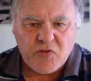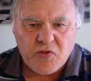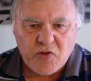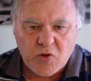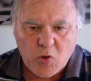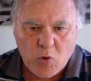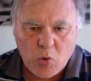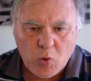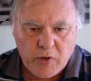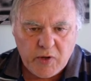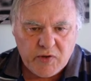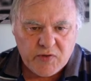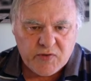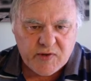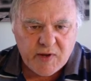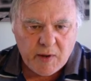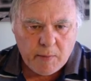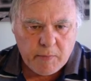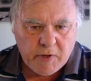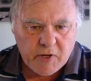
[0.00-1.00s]
The queen's
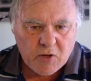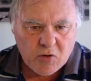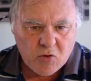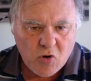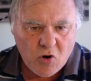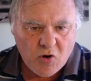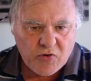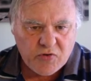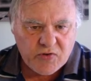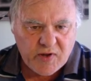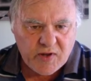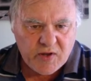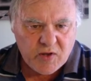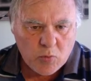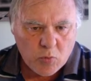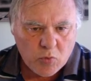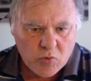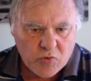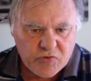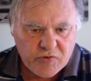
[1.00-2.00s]
coming across and the
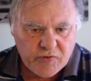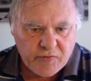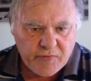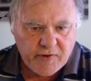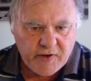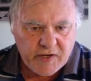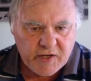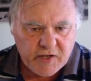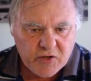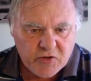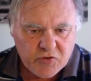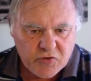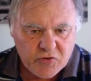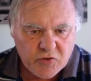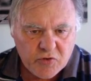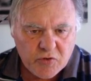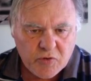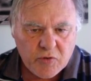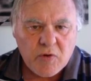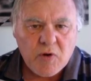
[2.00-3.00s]
rook's defending it
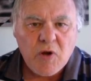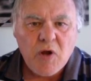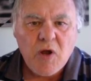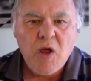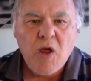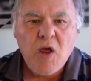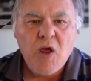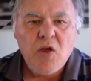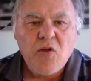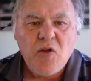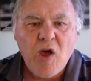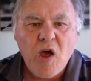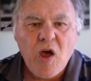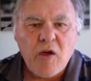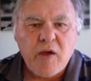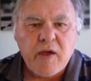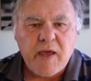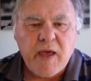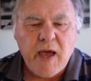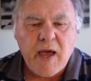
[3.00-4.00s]
too.
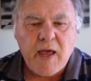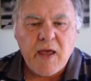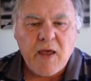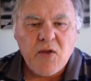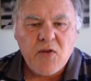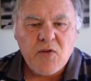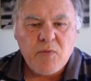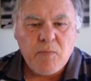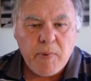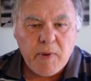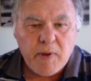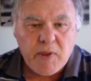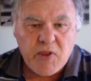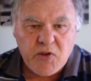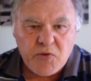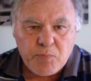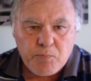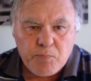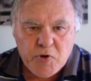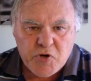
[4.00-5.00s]
Okay, but
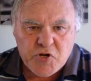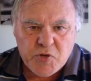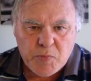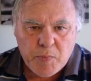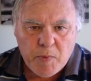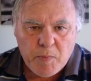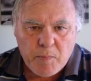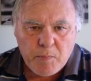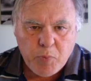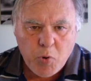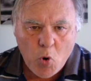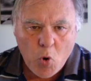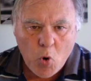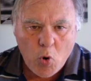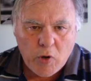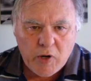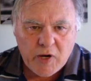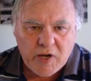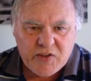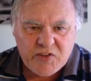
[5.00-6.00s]
this bishop and
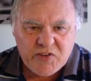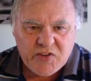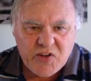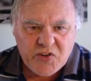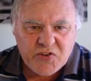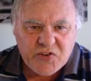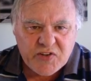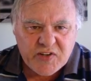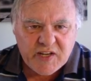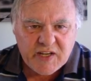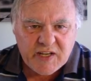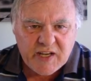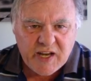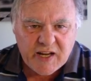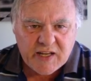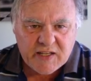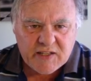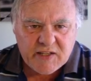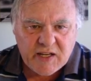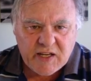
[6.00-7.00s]
pawn are
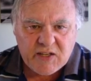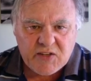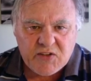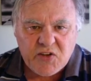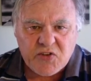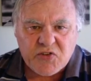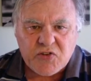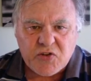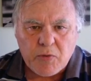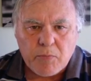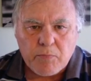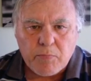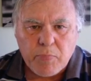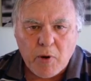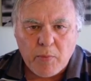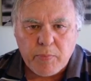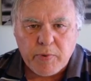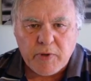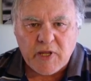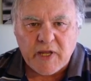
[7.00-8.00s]

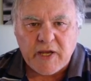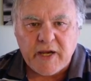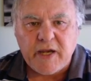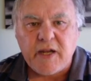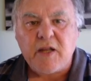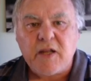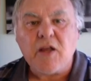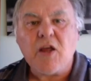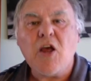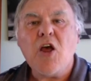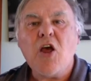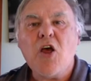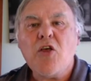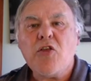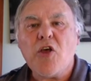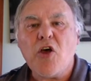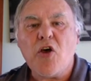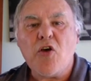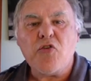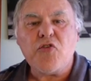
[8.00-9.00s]
discombobulating
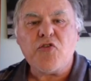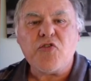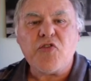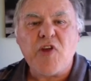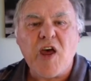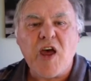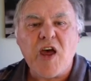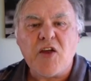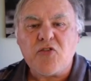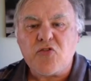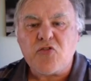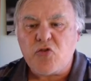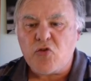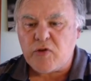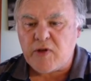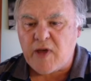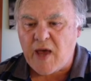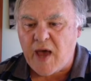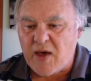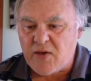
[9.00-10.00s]
those 2
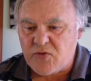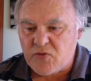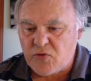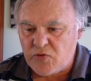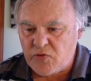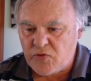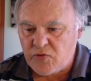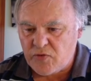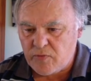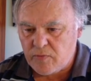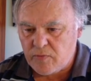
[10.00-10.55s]
castles.